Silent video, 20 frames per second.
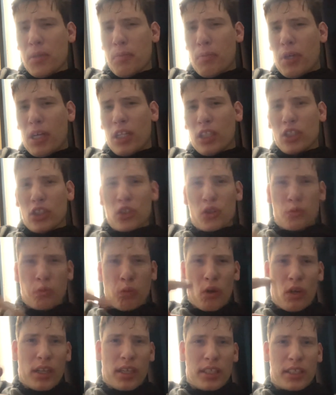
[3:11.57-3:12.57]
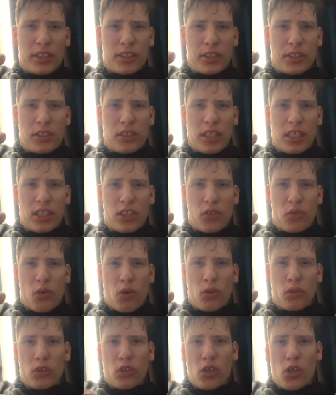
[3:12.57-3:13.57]
But I just wanted to let you
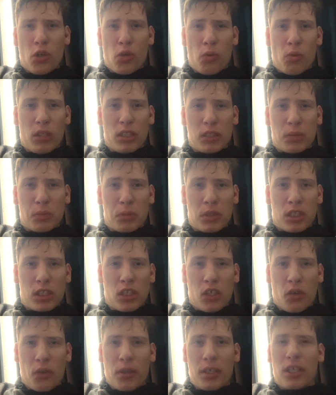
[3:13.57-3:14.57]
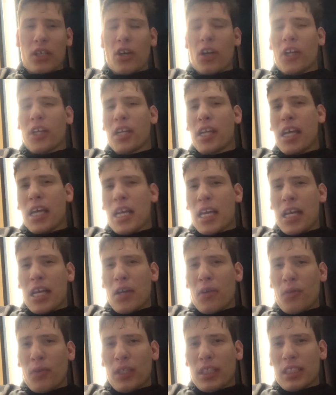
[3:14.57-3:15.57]
all know what's been going on
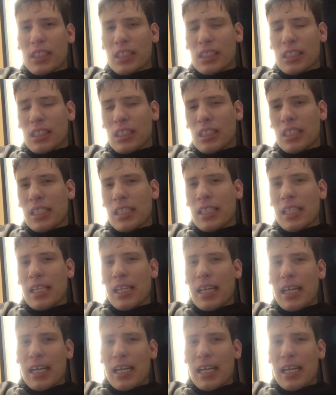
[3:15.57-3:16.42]
recently.